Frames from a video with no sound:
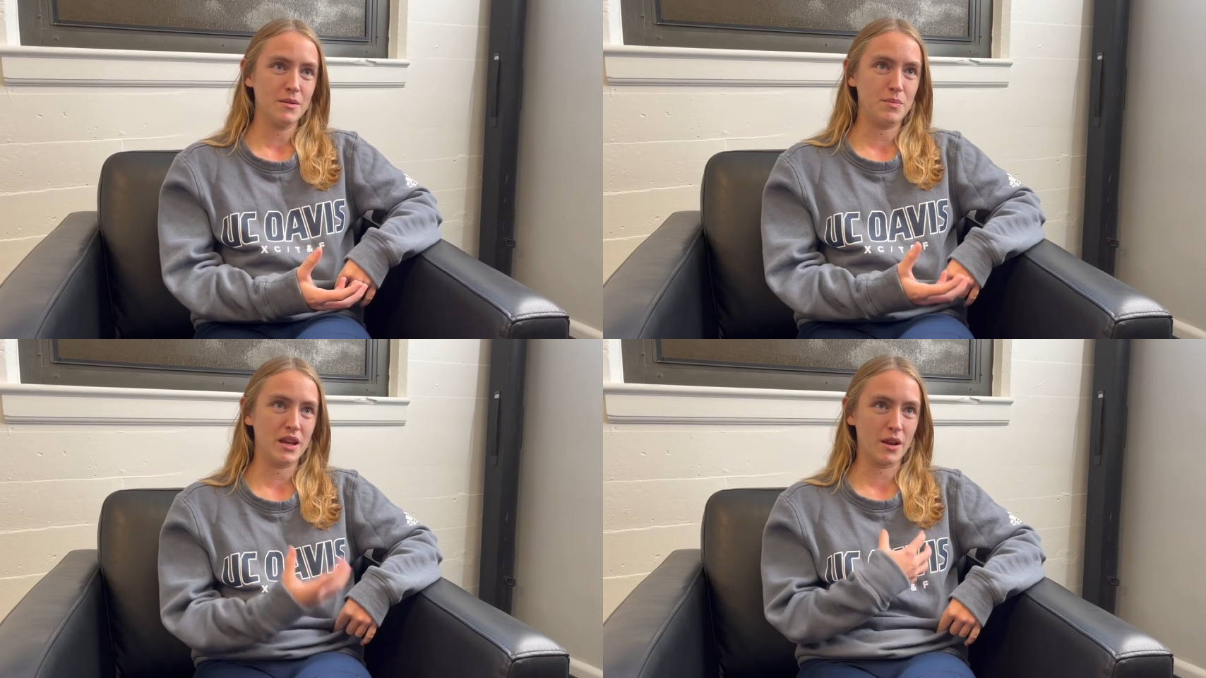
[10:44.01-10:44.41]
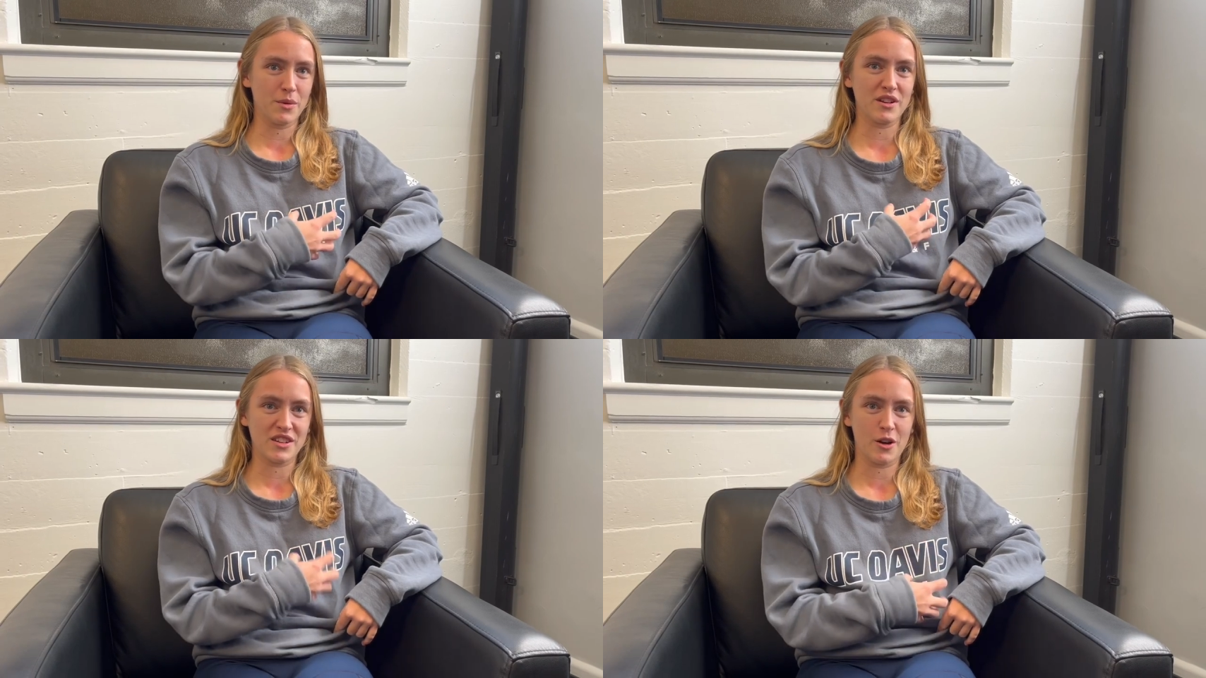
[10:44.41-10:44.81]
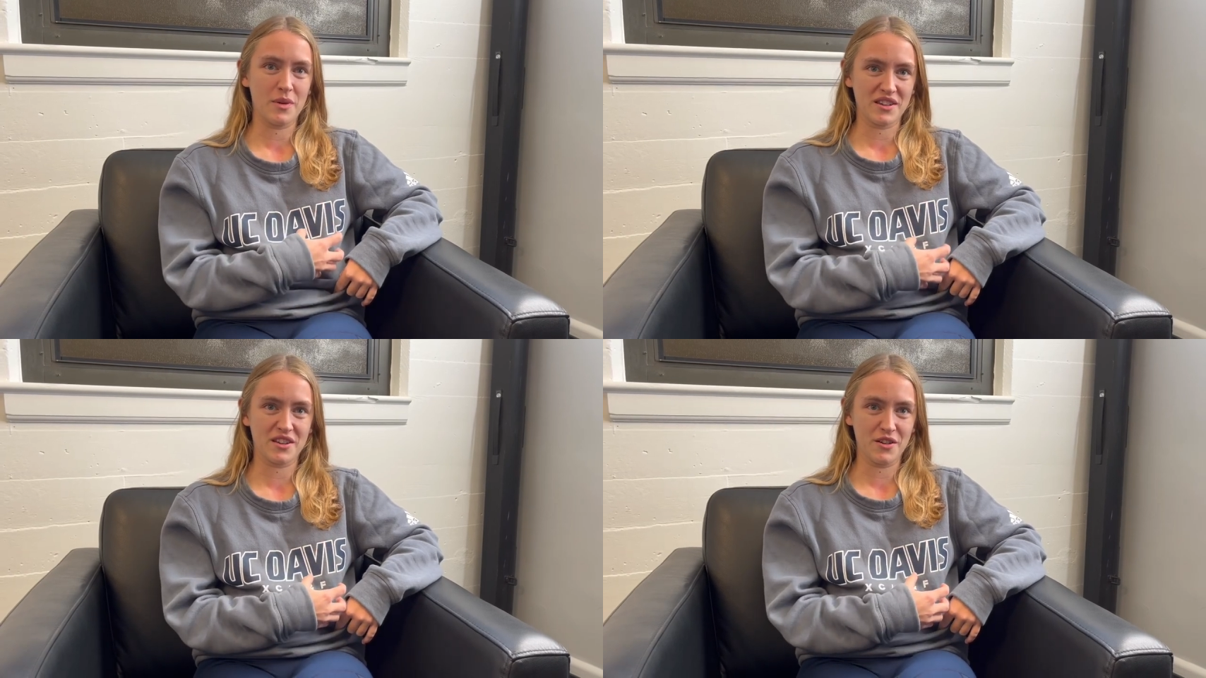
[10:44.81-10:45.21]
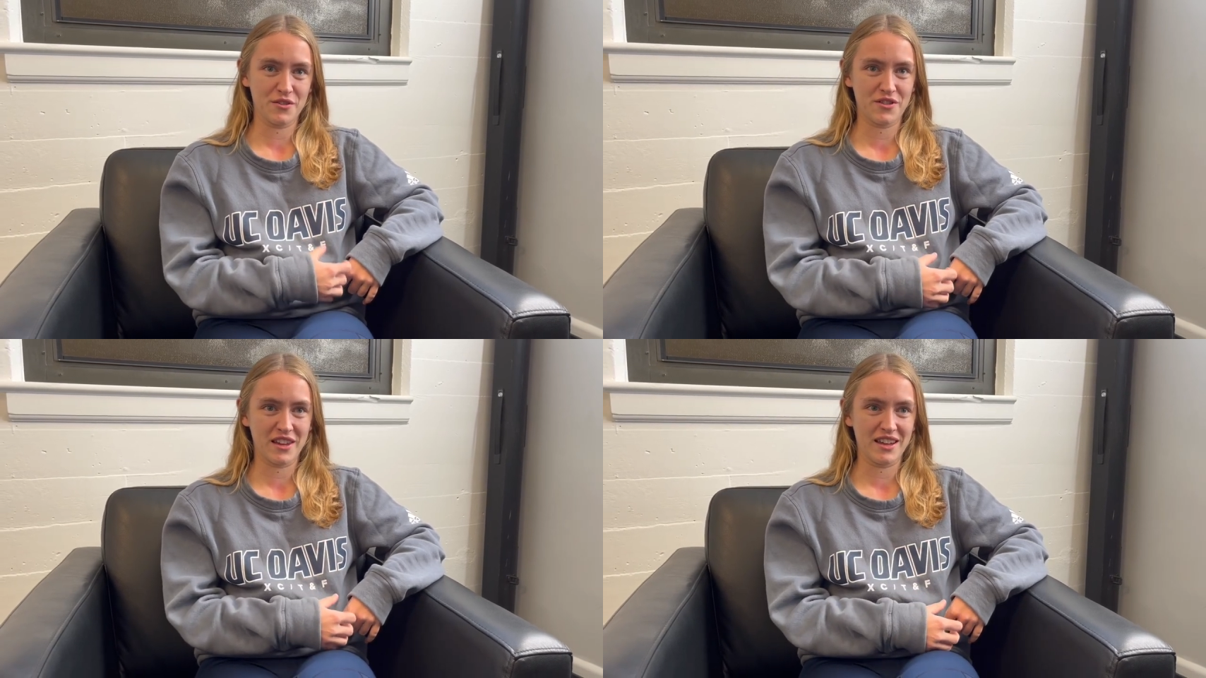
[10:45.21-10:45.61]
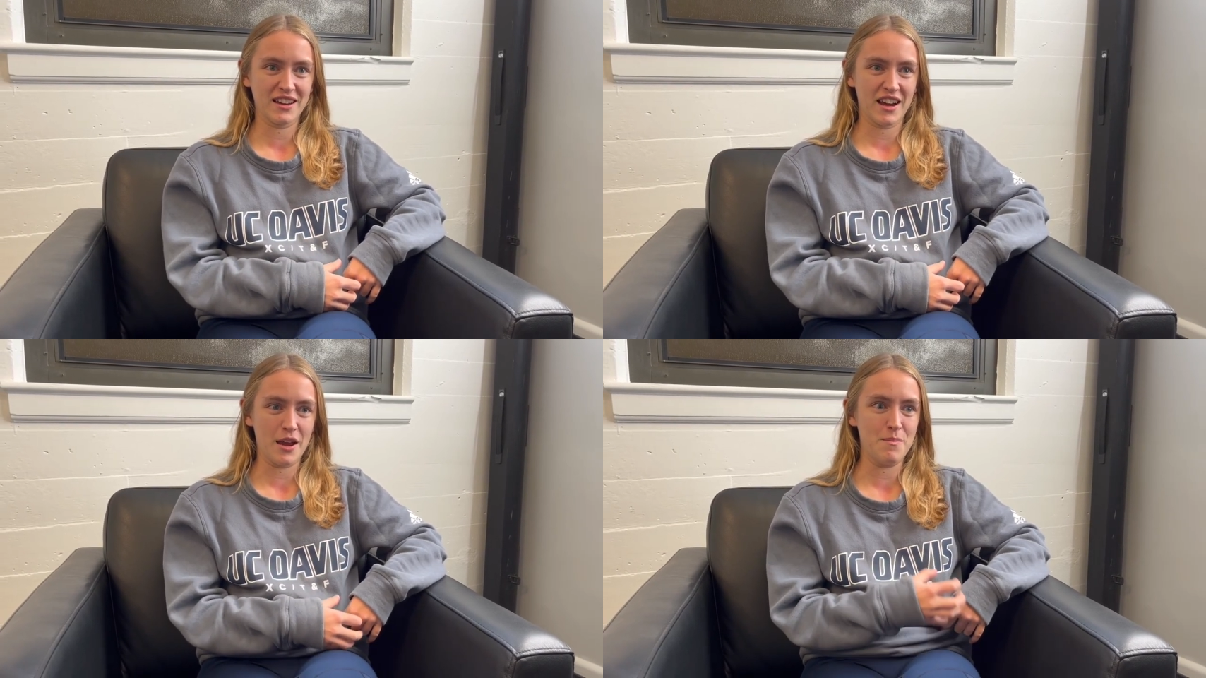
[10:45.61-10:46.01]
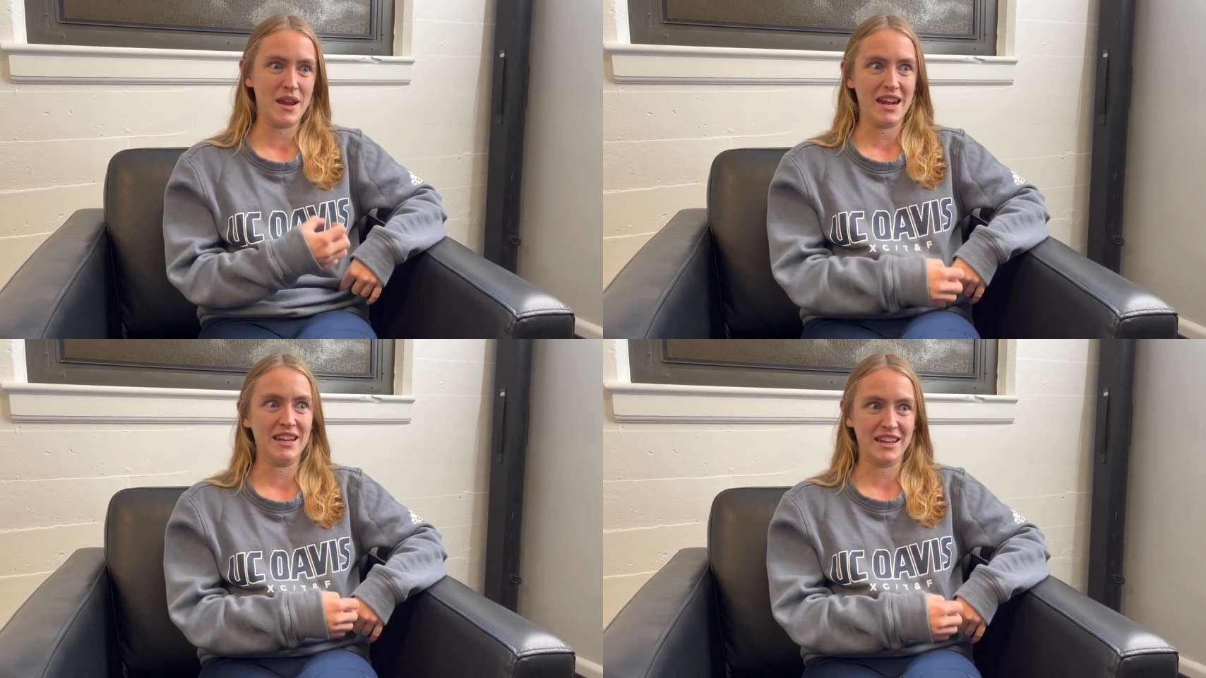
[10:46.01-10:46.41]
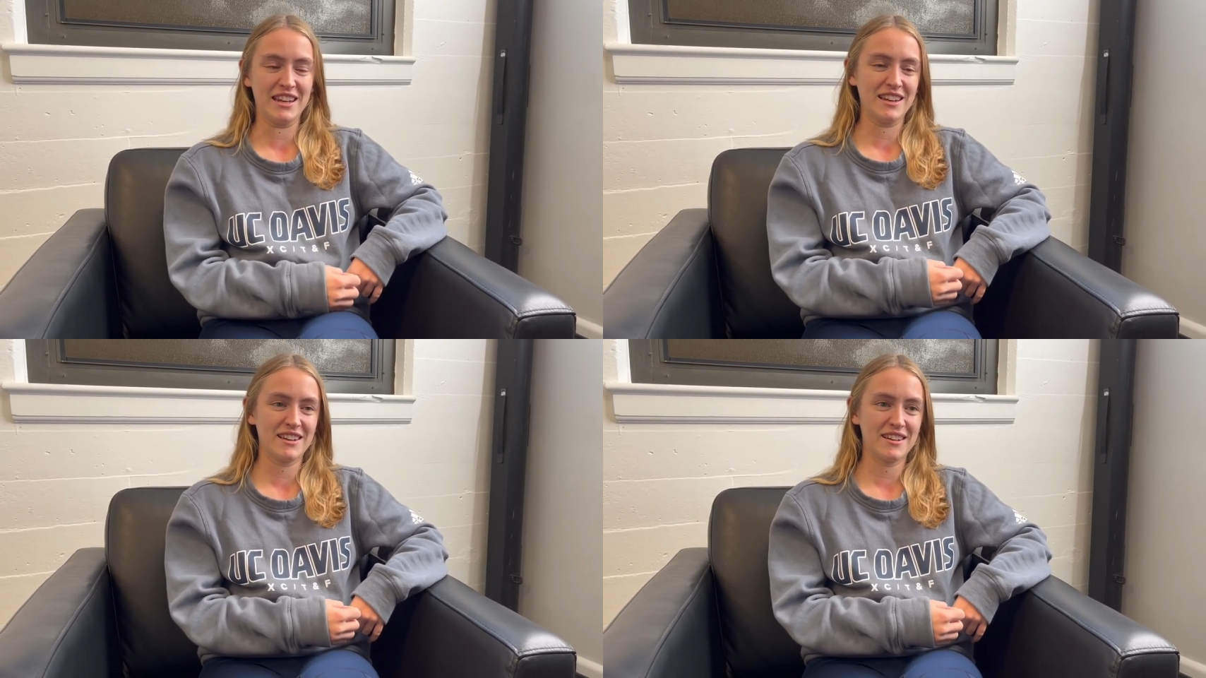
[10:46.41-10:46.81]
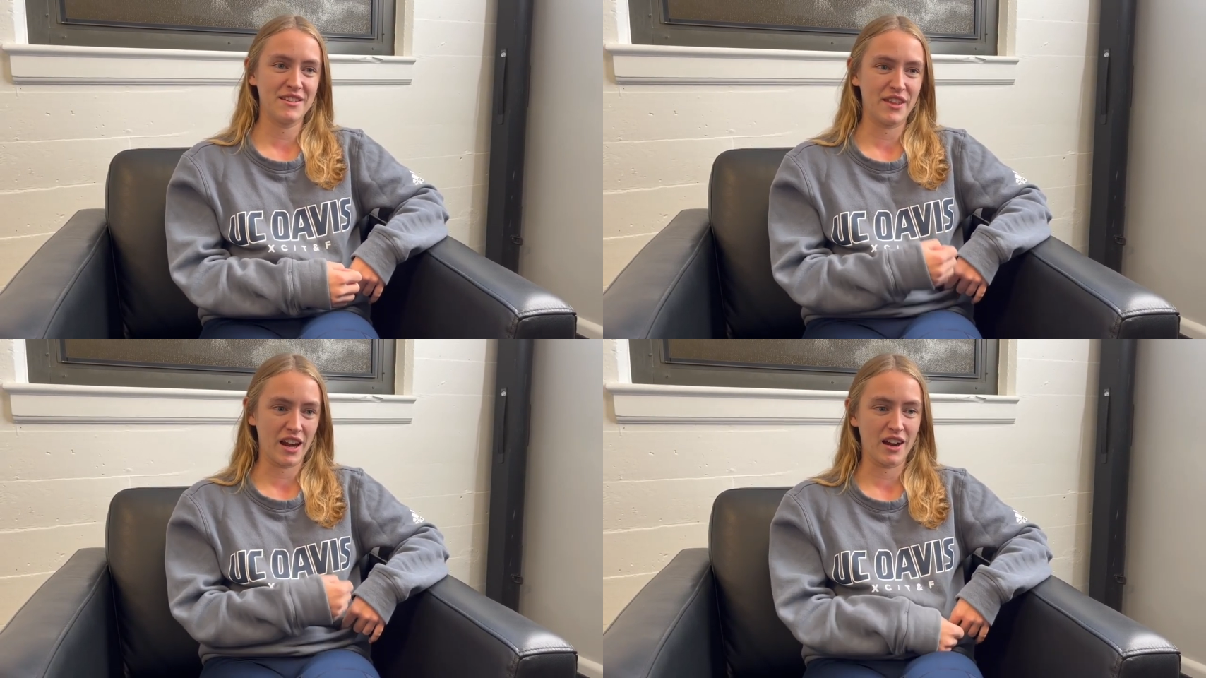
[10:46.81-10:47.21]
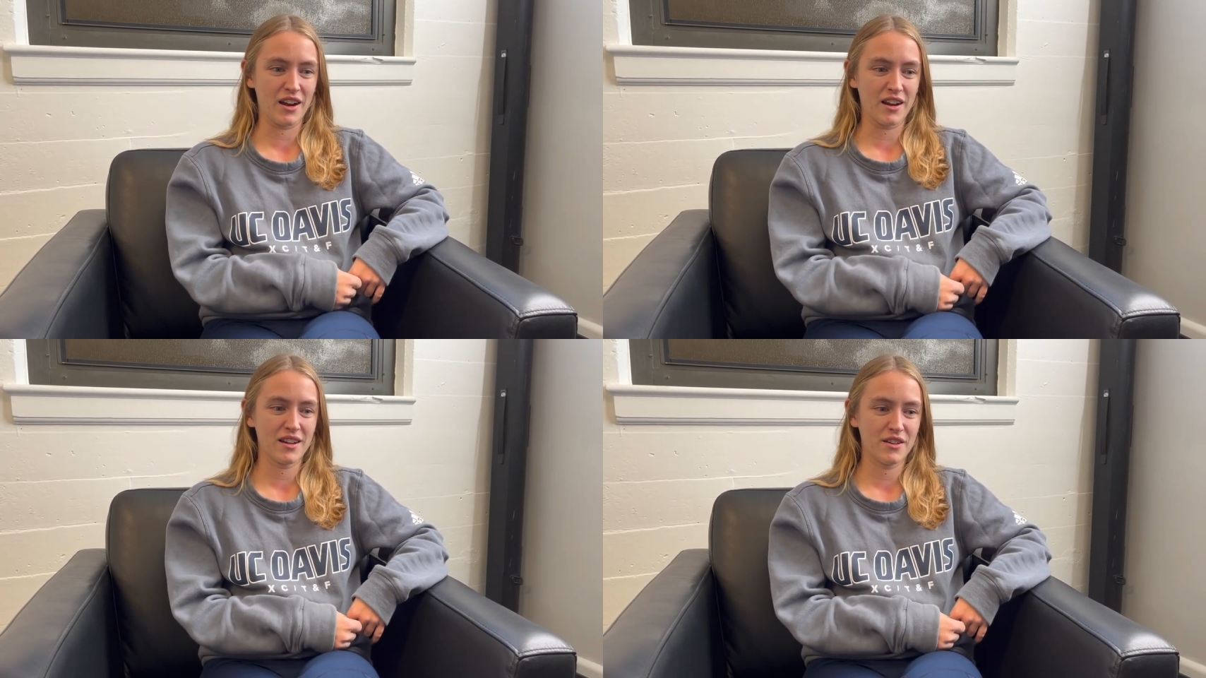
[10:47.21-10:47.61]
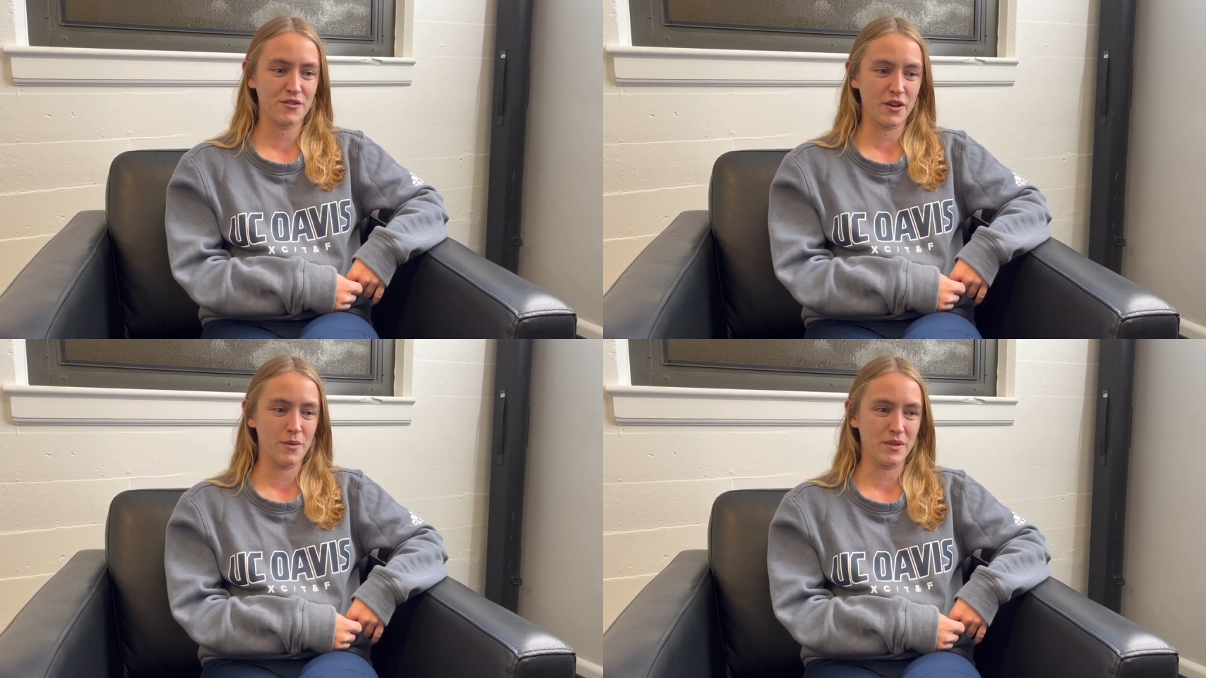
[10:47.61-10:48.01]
being able to tell myself that I made it there from,